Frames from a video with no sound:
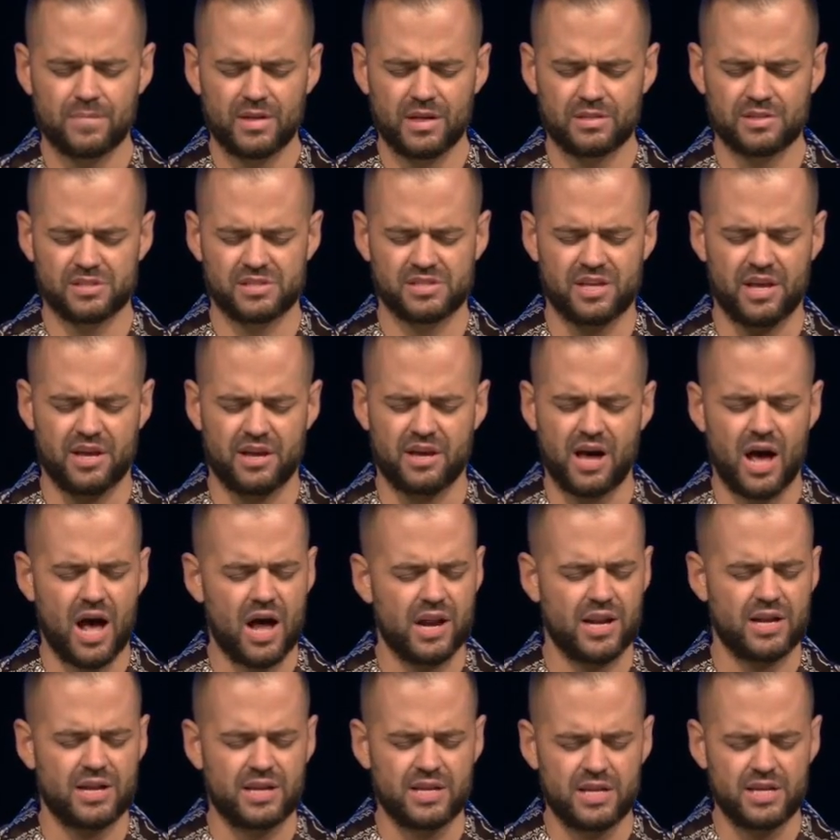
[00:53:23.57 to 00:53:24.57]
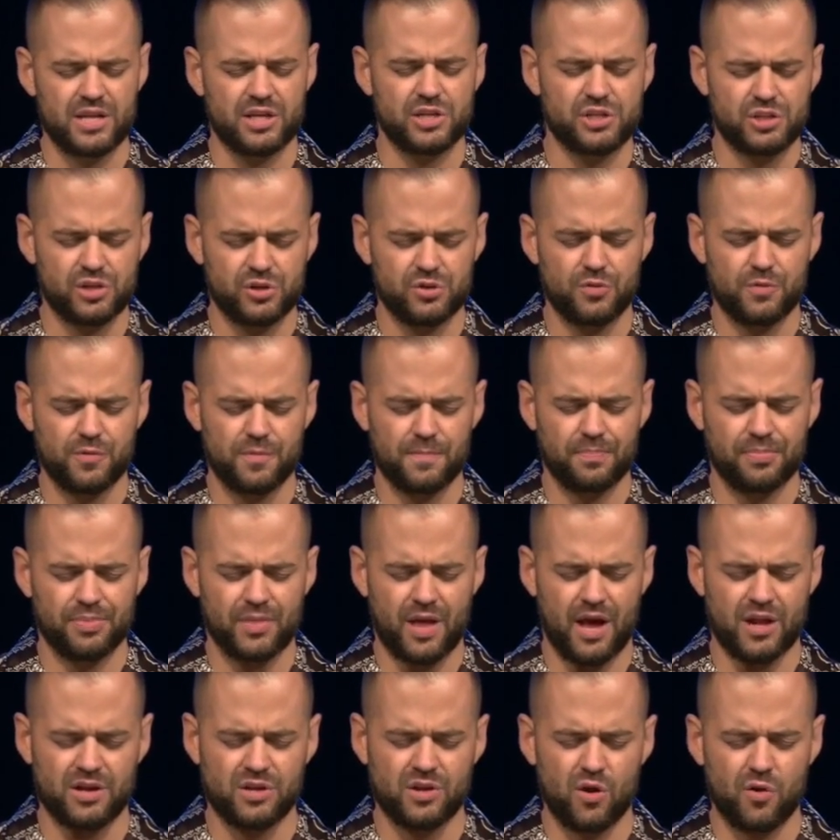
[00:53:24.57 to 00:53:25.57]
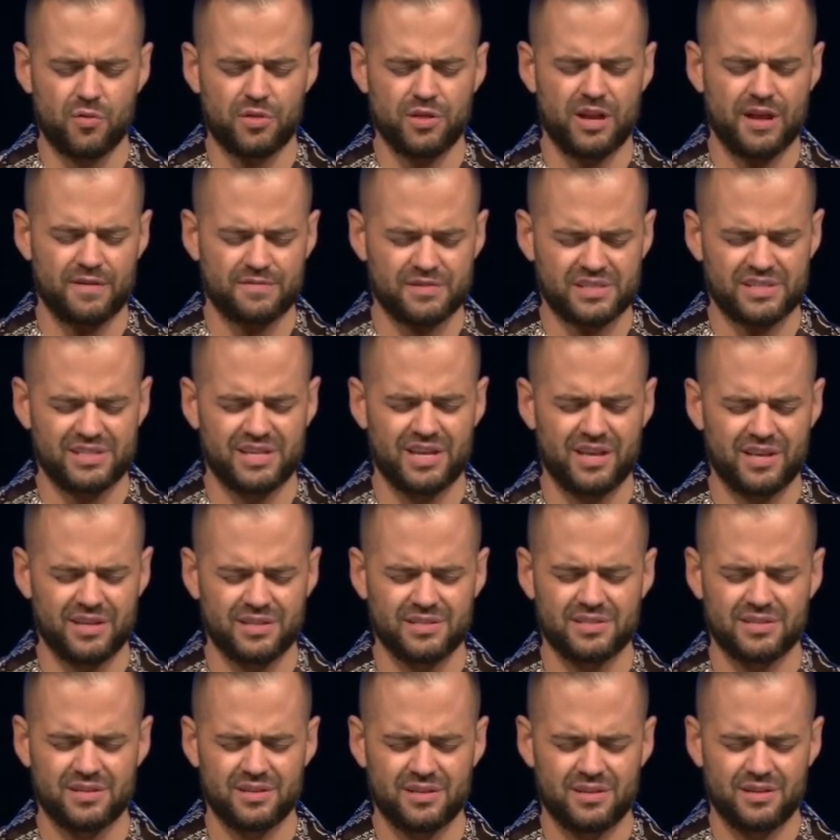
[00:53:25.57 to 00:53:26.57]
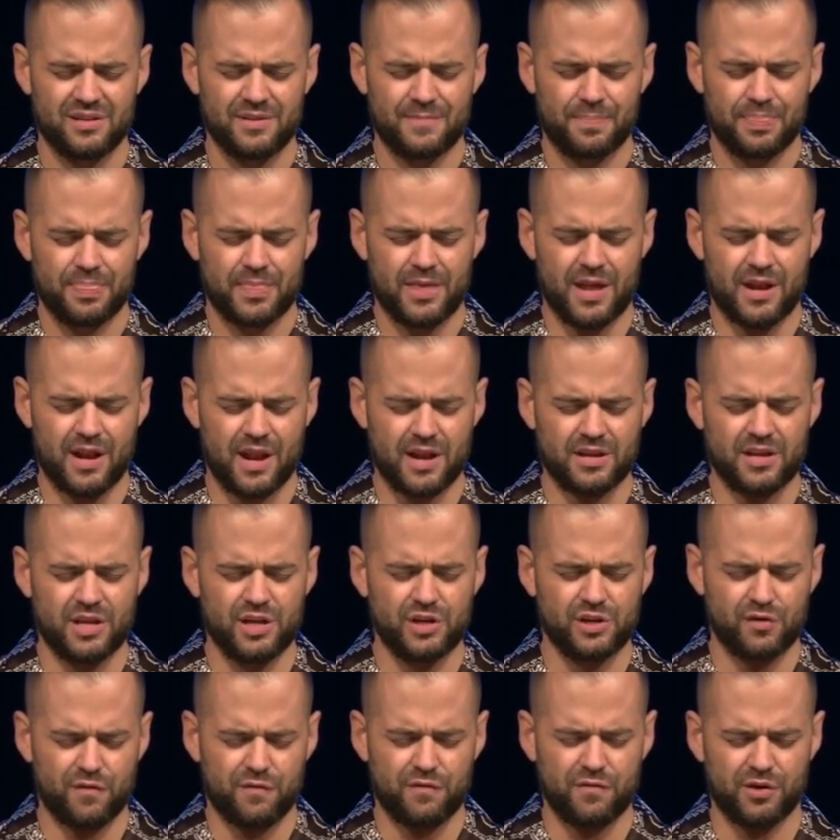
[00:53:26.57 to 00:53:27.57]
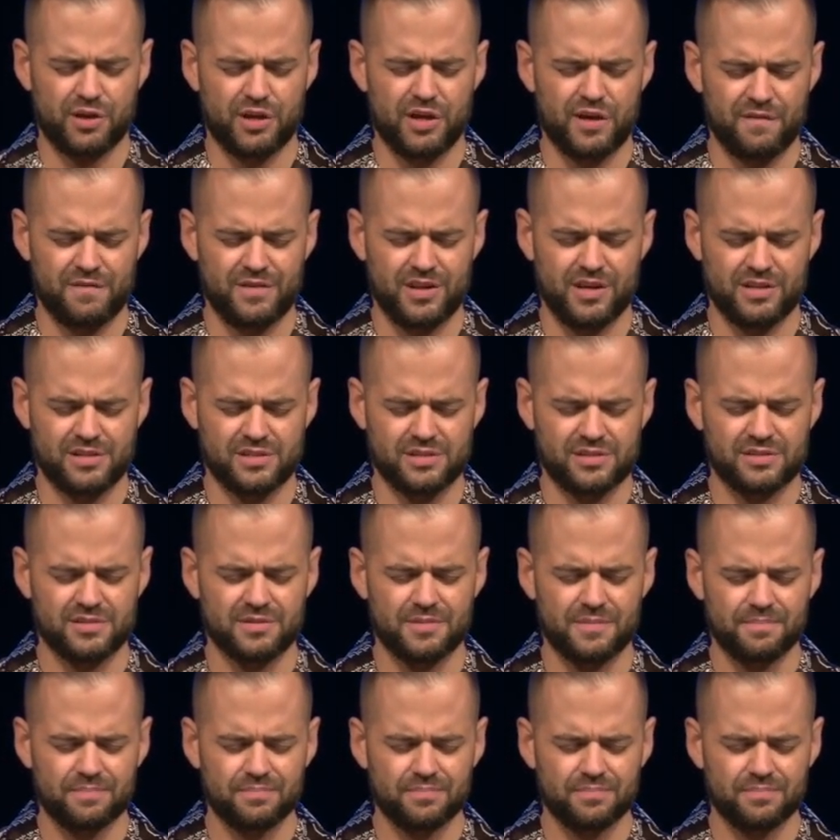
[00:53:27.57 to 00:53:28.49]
Just say, God, I need you. I know that I've sinned, and I need your forgiveness.